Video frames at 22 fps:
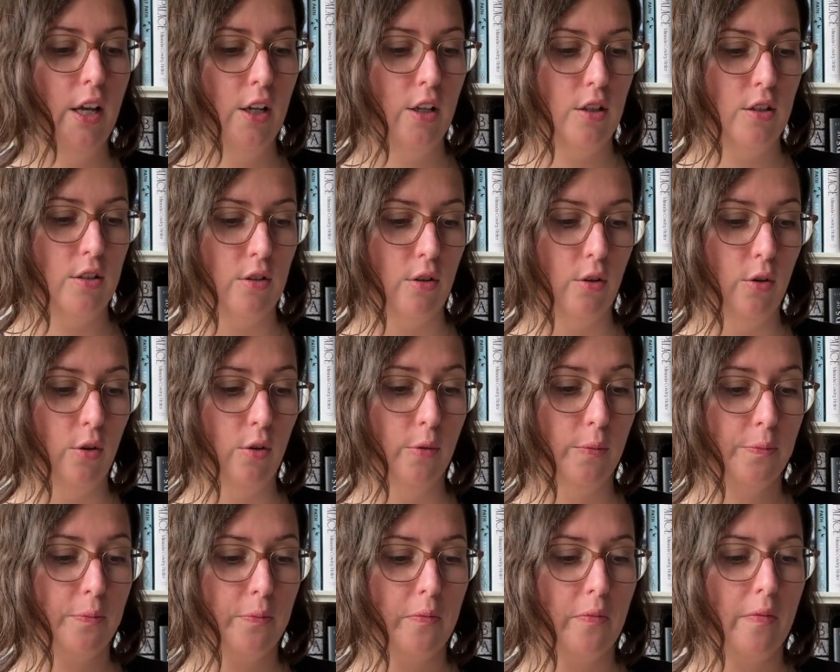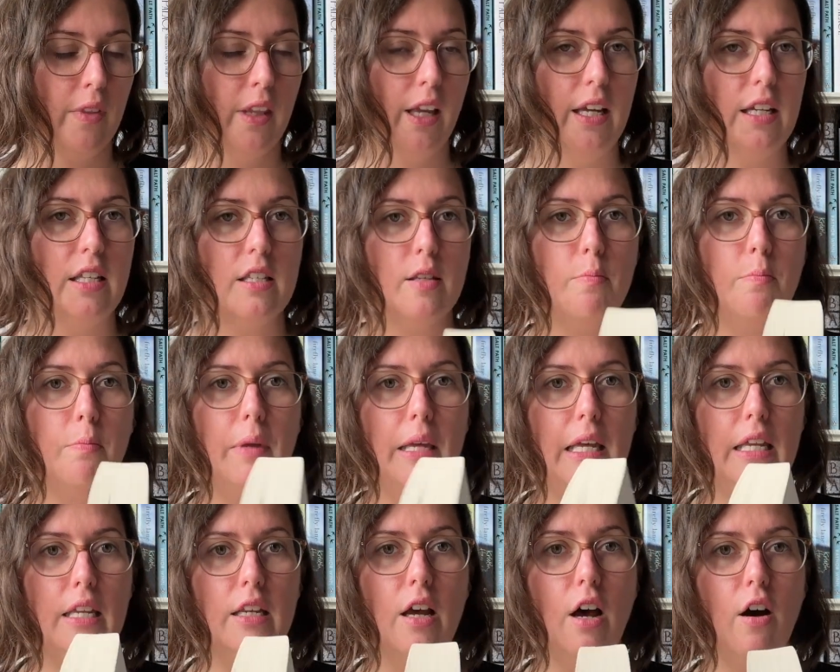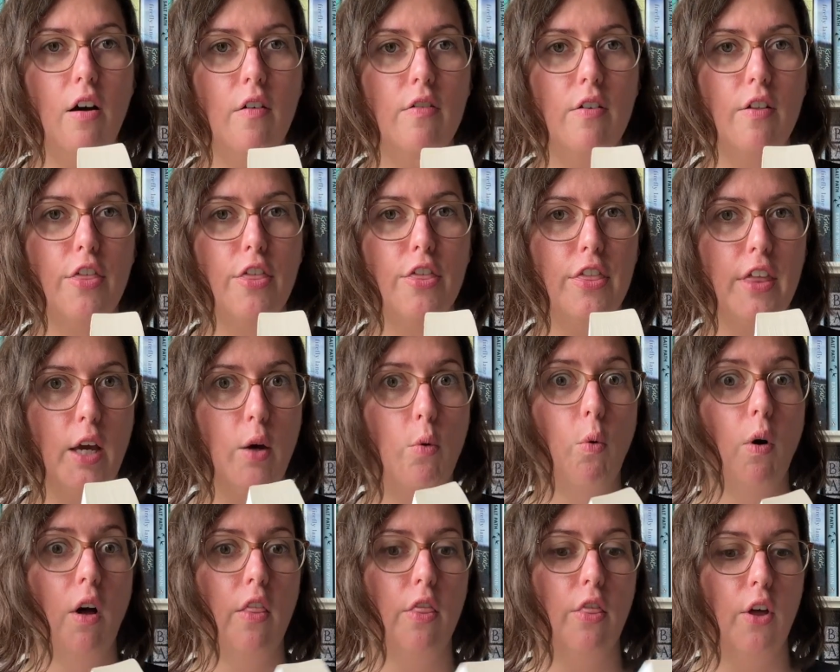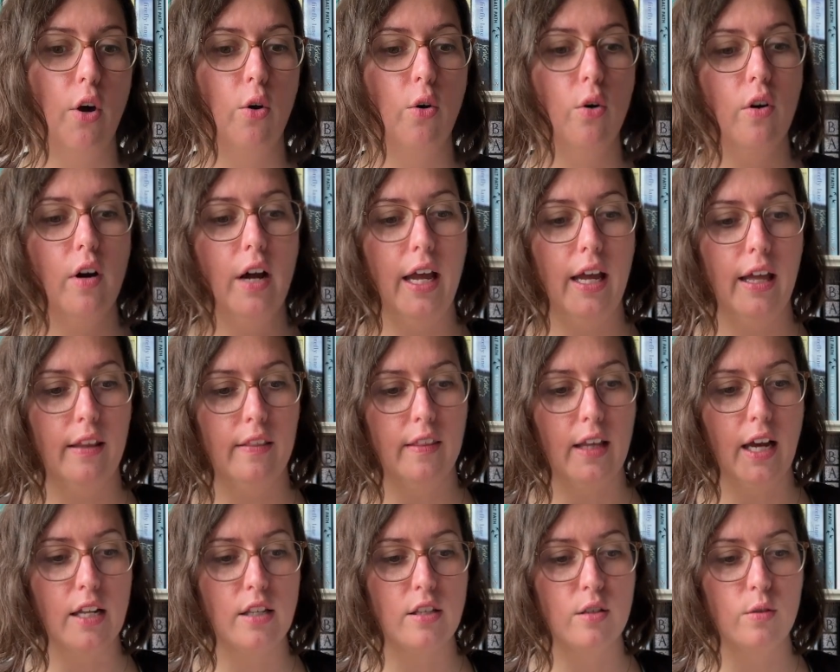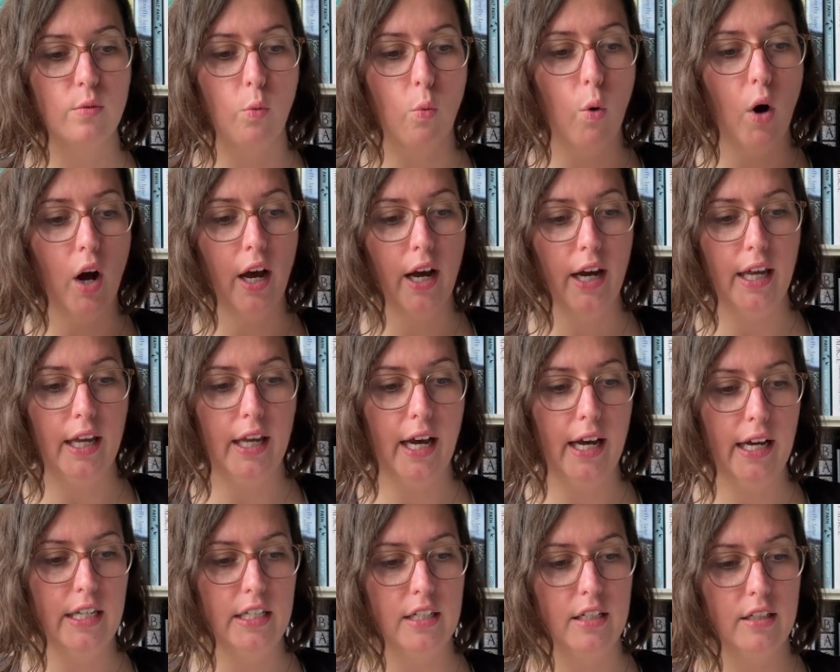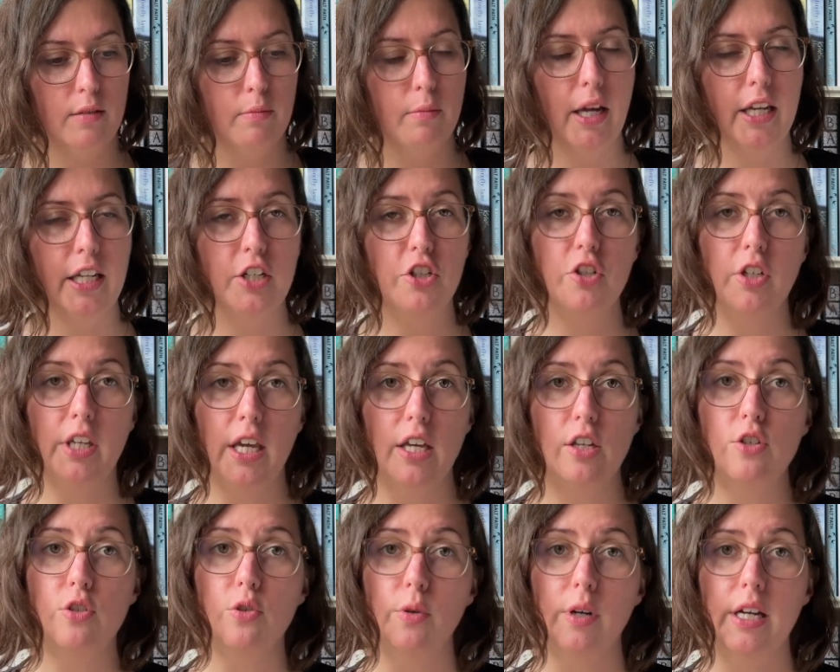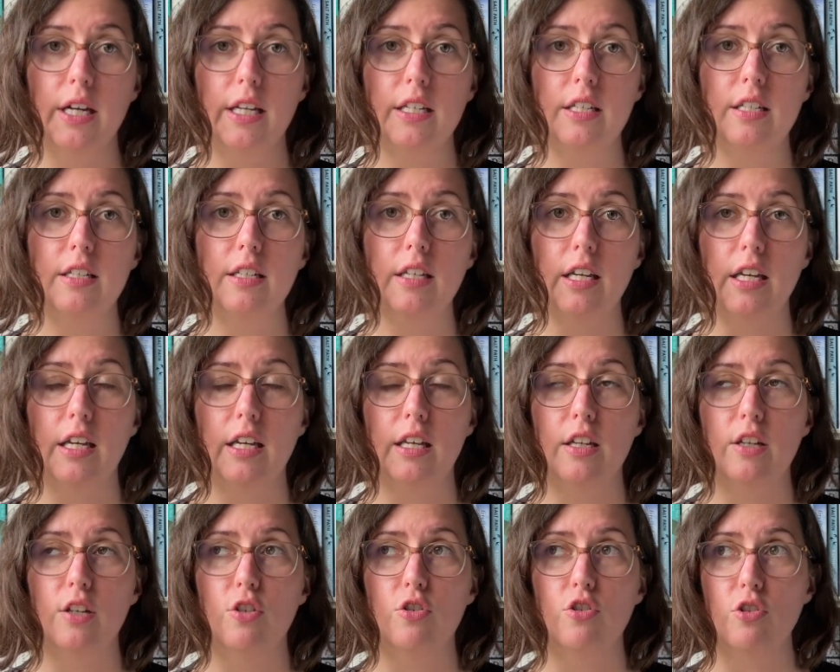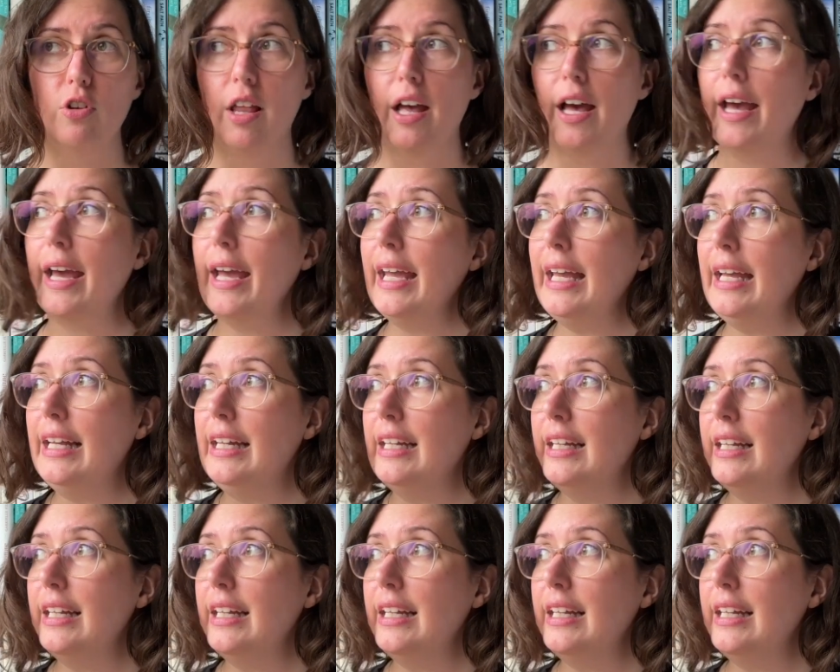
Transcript: So it's a bit of a thick one though, and that's why I didn't manage to get to it in July.